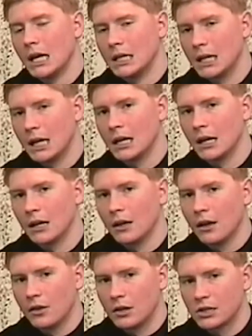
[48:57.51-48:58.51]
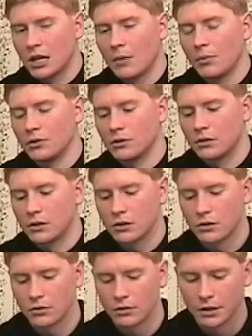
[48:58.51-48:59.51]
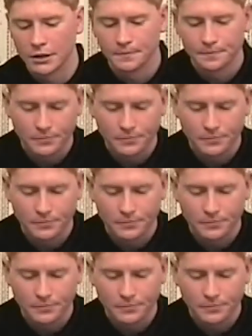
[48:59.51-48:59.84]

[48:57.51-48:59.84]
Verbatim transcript: dating, the samples are destroyed.